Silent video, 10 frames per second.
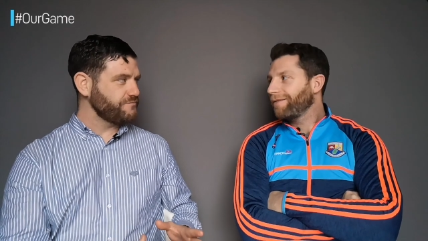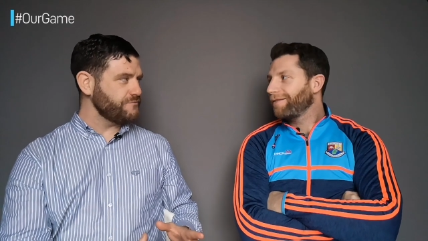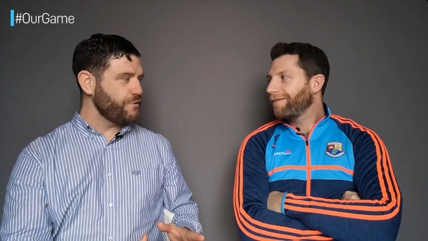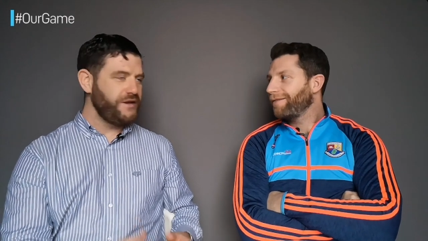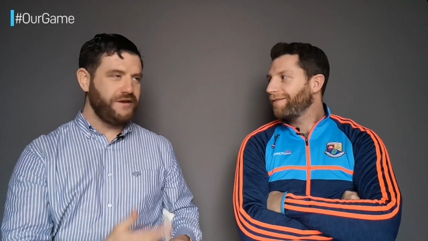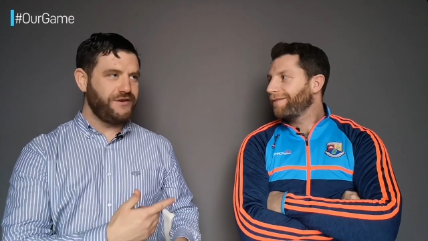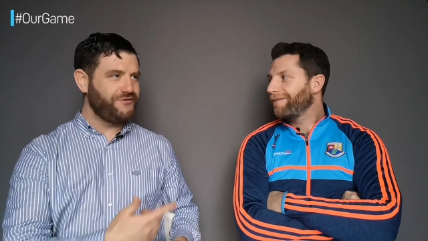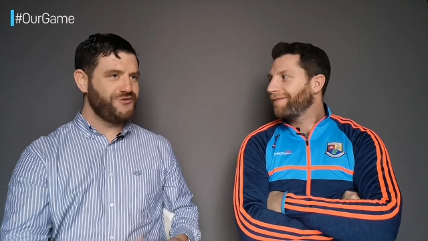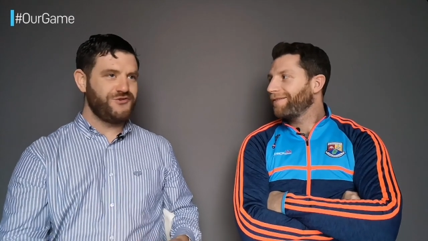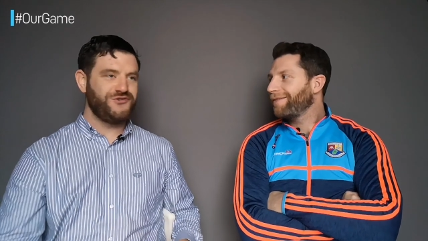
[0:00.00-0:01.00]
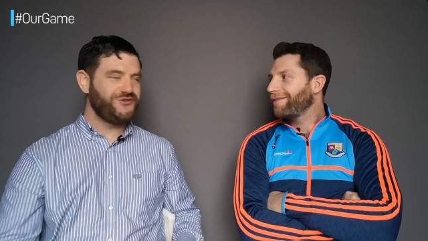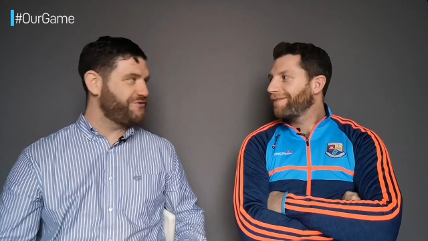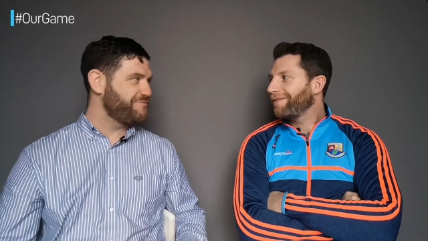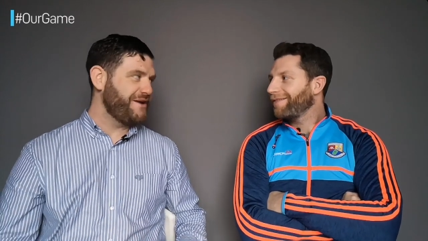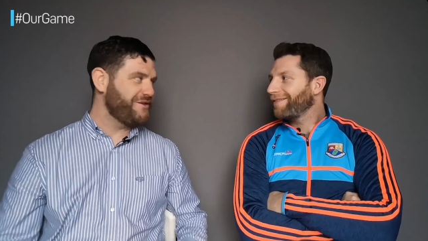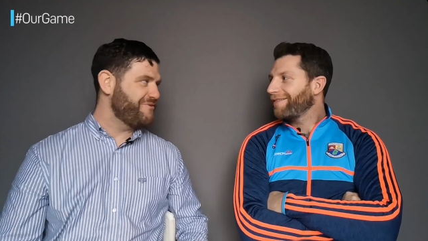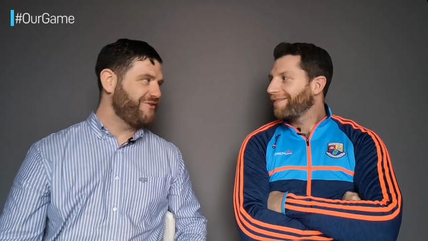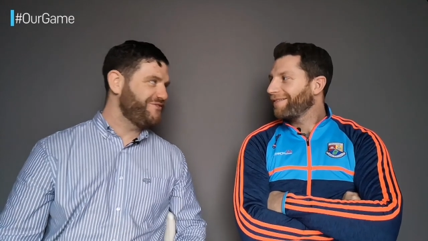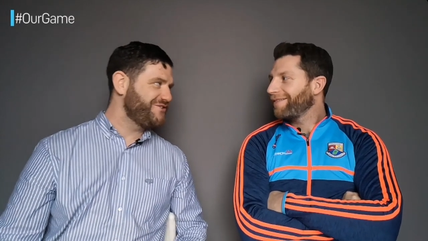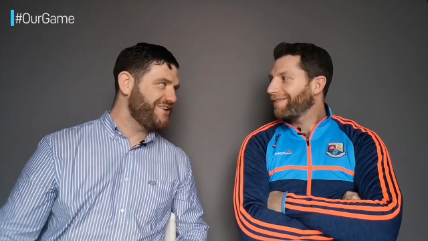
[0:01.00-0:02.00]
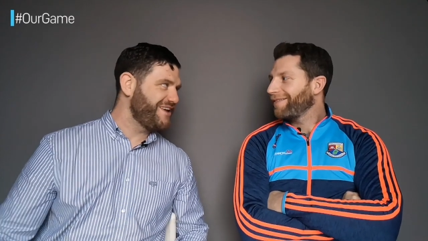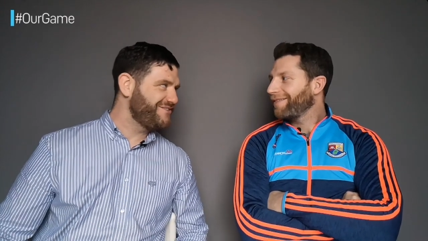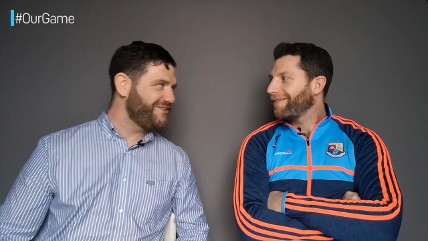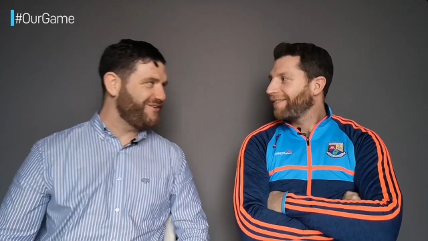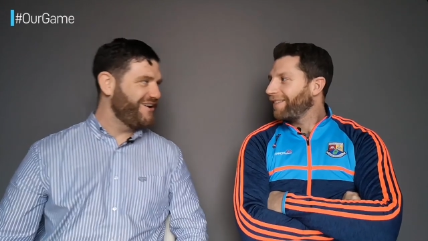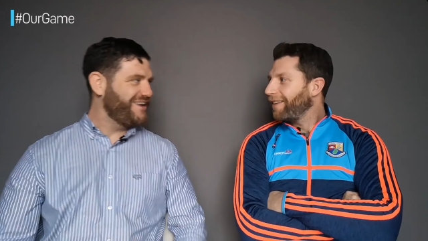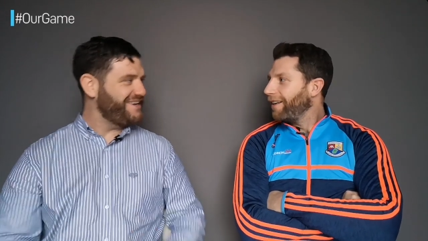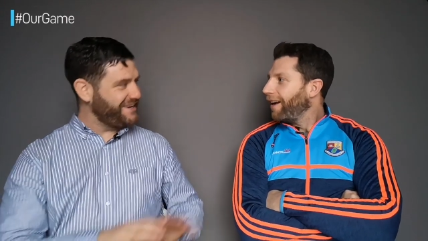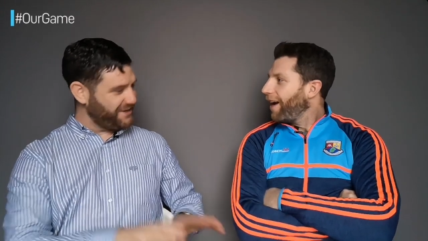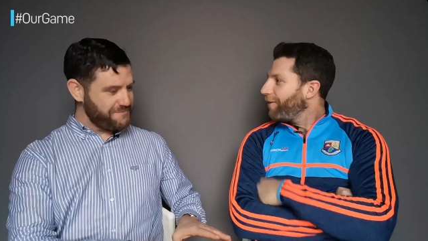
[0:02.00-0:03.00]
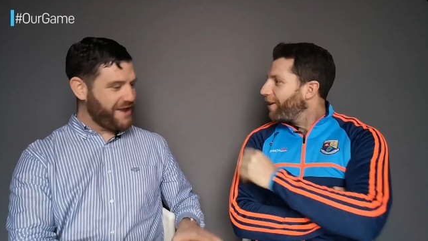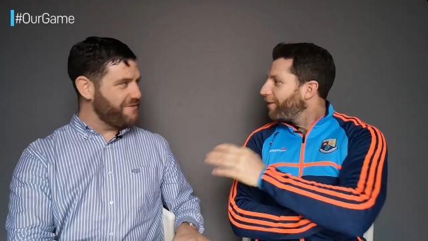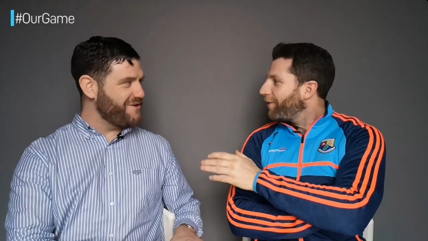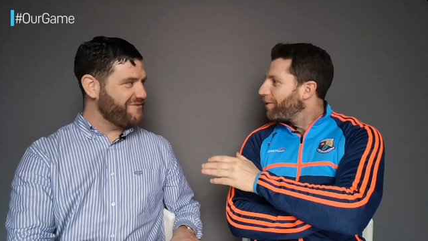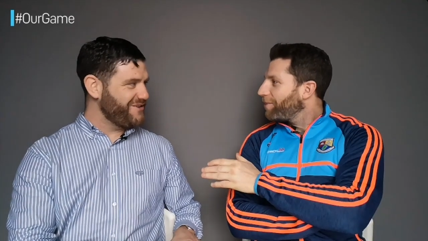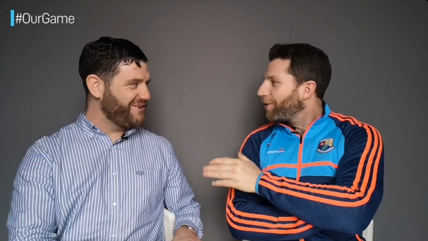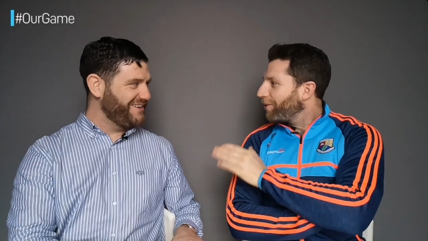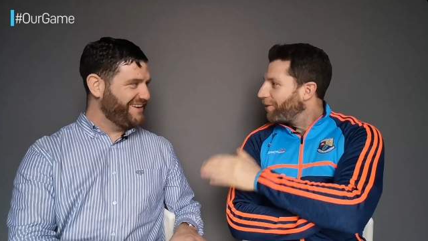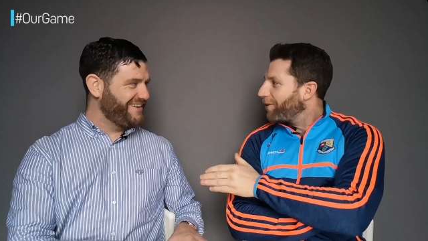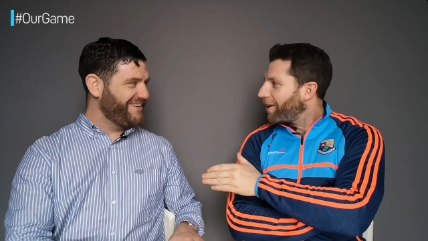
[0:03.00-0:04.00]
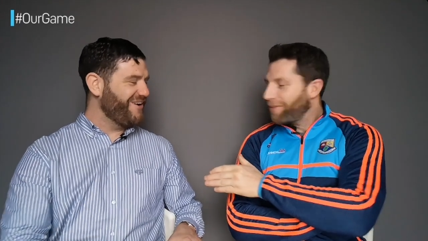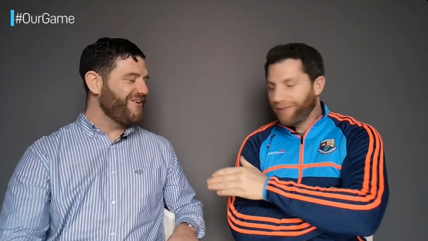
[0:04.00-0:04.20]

Speaker 1: We need to introduce you to Michael Murphy, Shane. You know, you need to get I Michael Murphy on here. Okay,